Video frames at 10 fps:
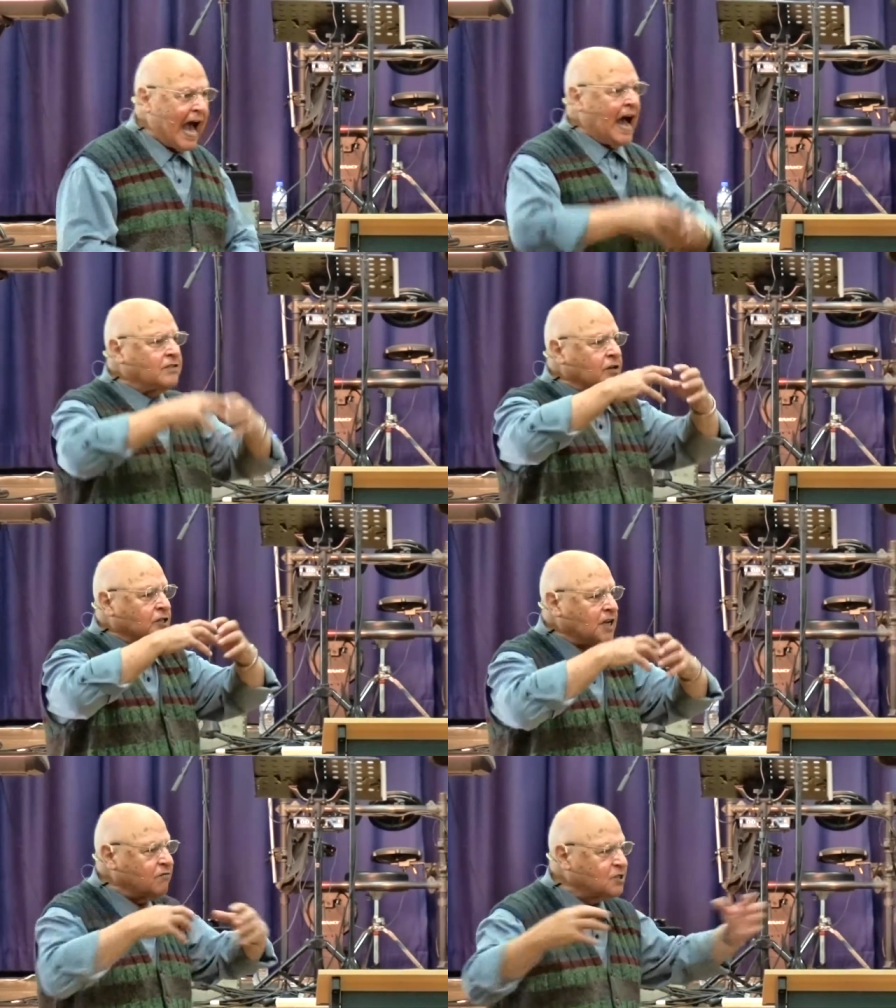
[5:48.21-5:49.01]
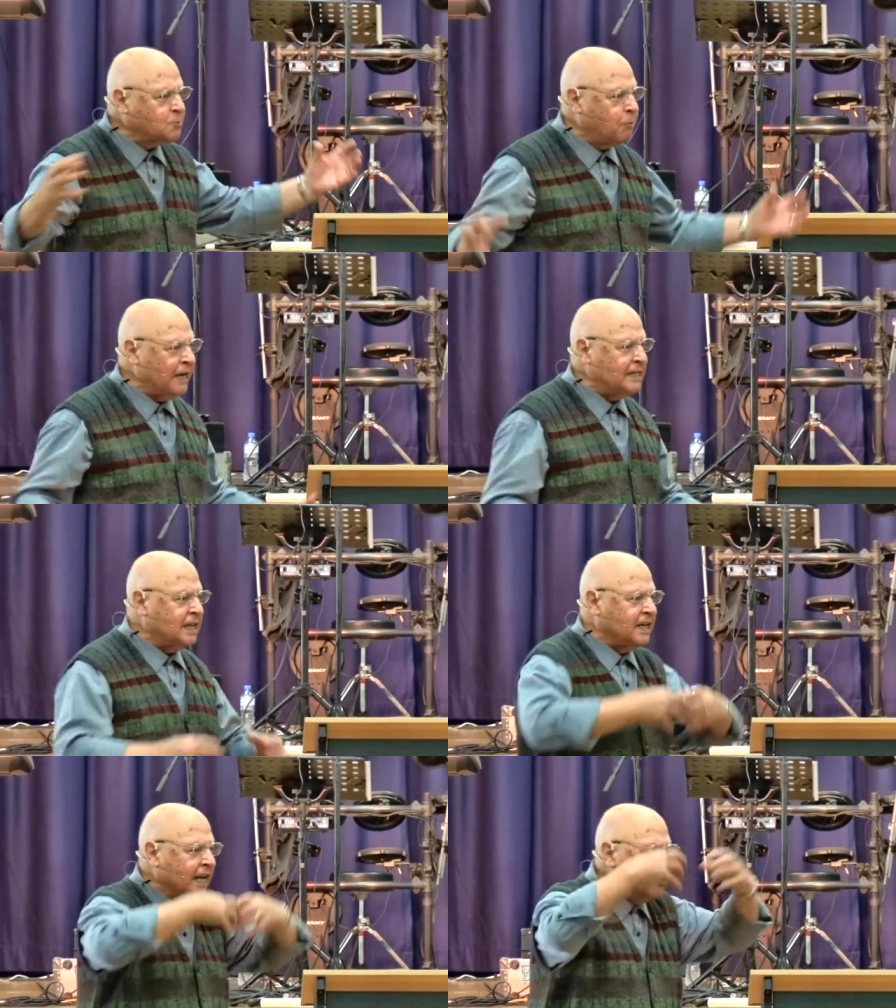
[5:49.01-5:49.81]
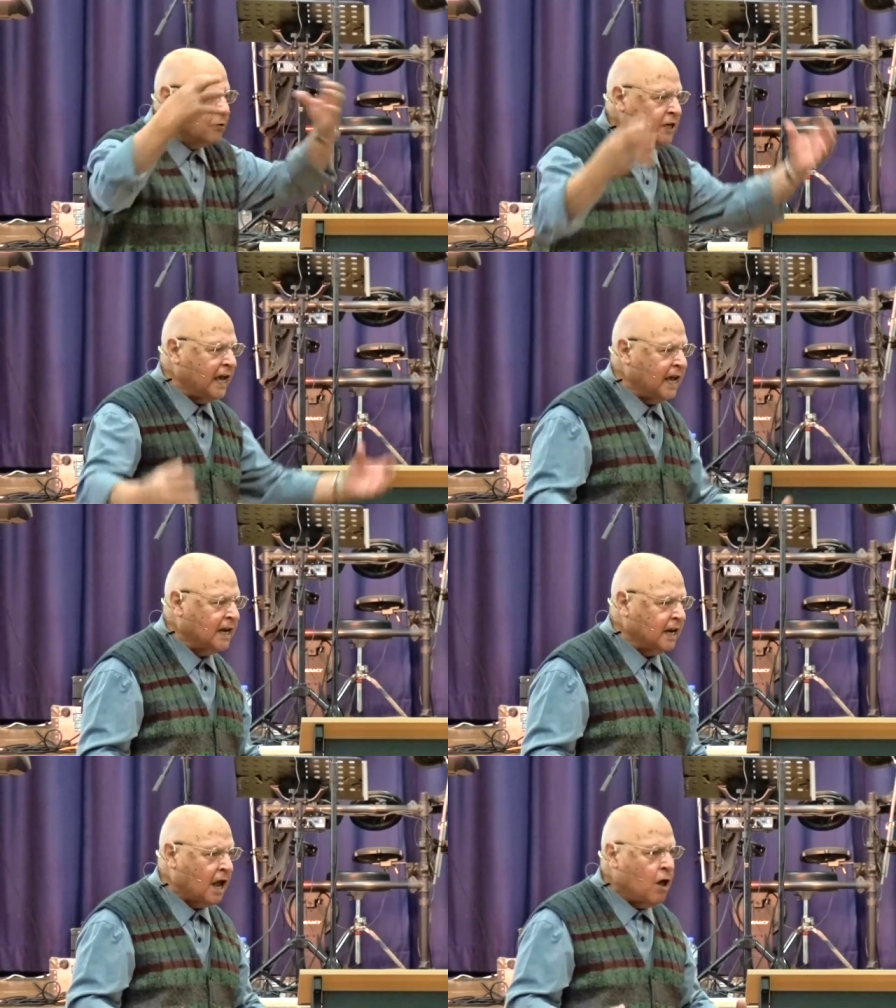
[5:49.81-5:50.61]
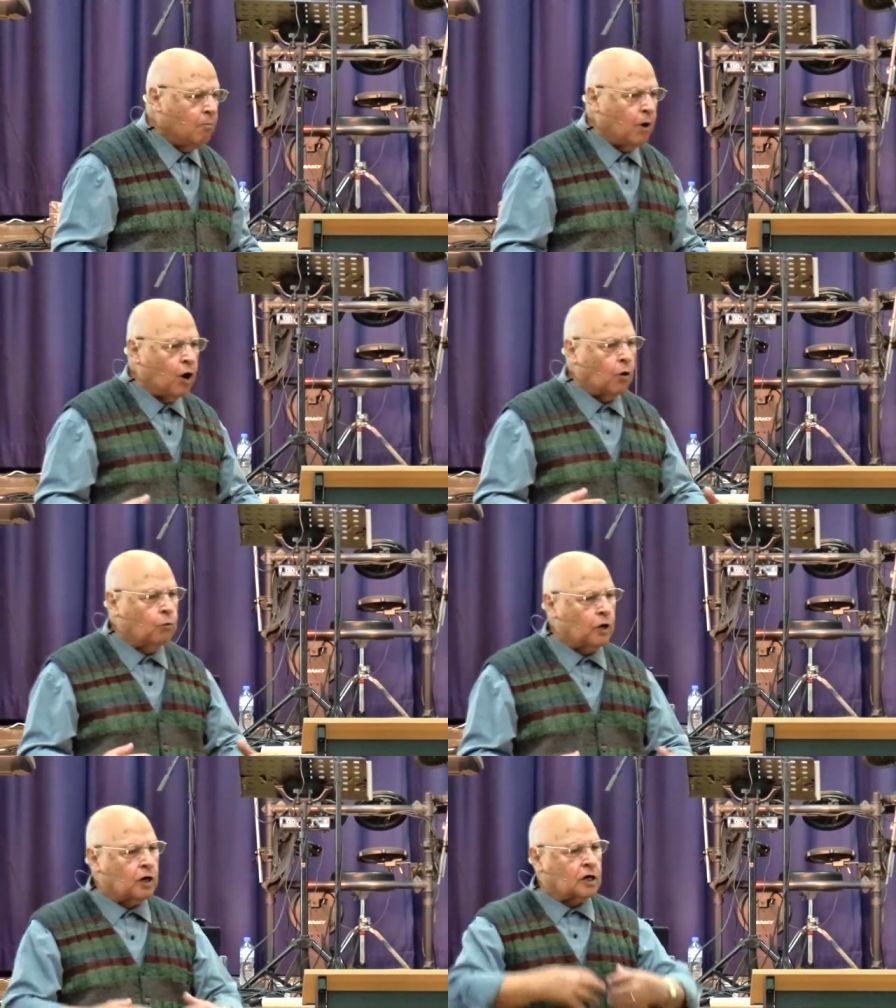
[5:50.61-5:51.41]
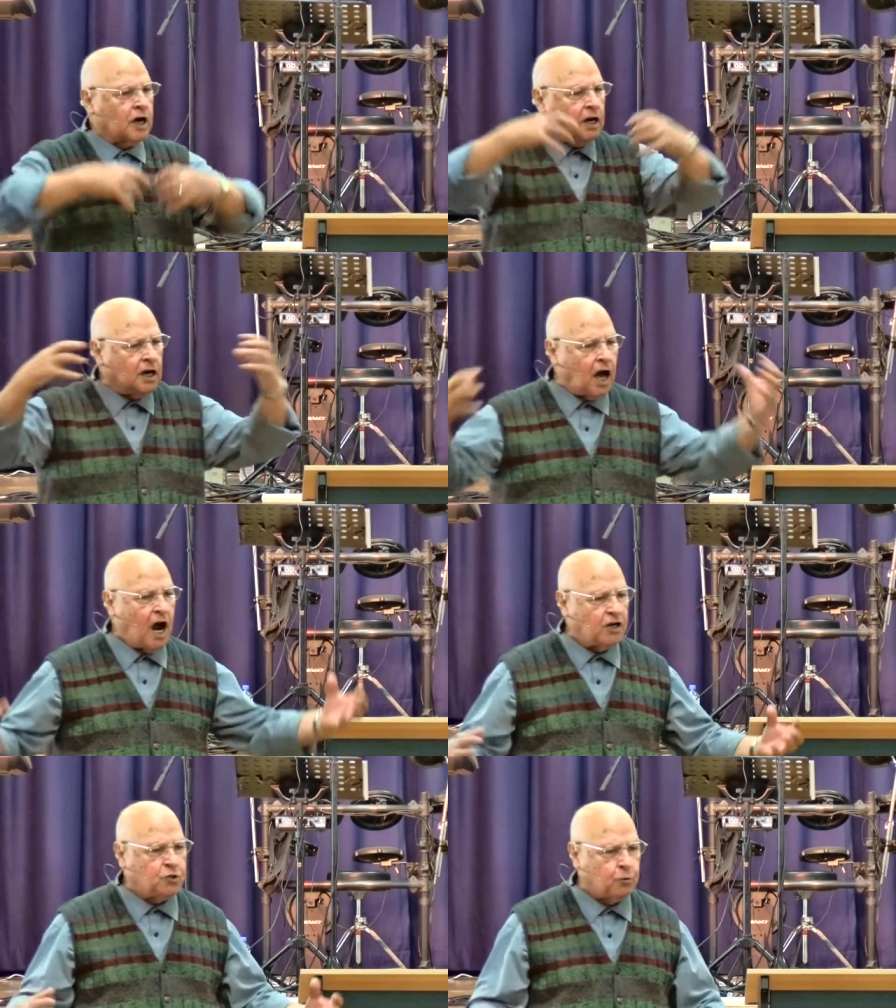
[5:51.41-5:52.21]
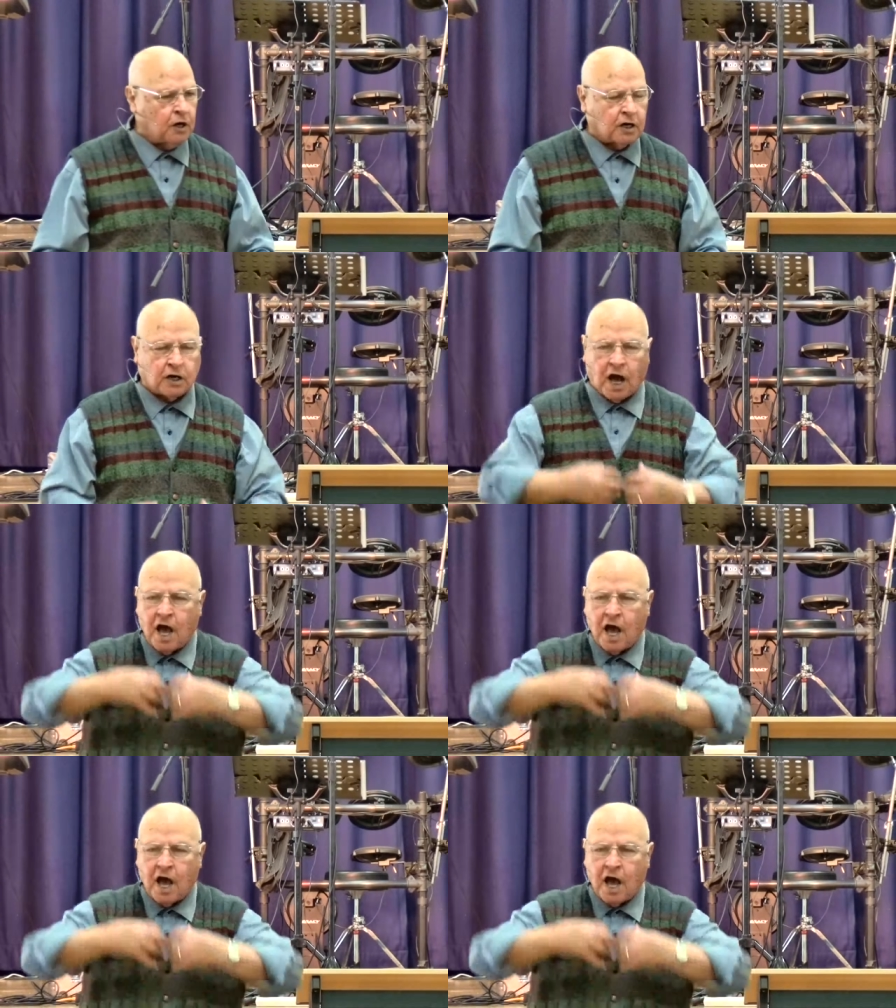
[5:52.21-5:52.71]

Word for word: others have splintered and created more work and large work